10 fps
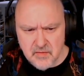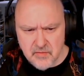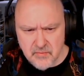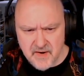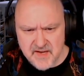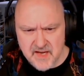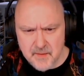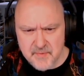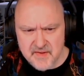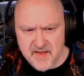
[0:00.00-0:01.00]
grey
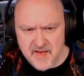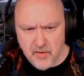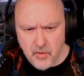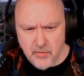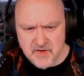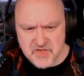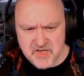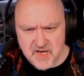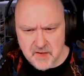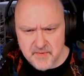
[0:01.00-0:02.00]
can't be there, orange
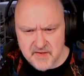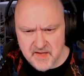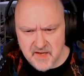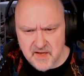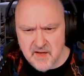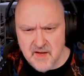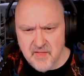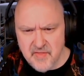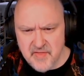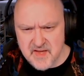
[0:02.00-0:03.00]
can't be there.
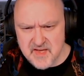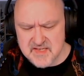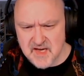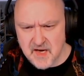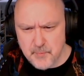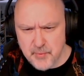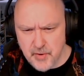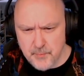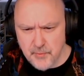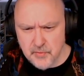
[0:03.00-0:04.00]
These are
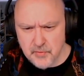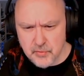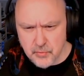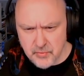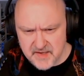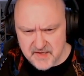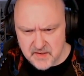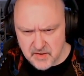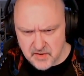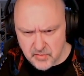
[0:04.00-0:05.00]
purple,
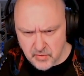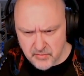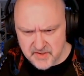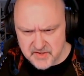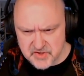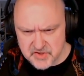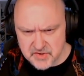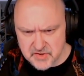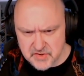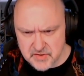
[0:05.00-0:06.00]
green and orange.
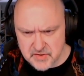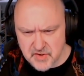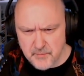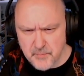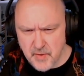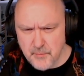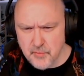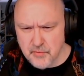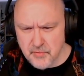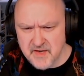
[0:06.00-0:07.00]
No,
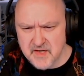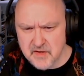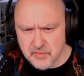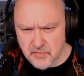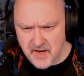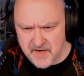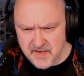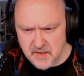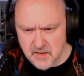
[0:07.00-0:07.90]
purple, green and grey.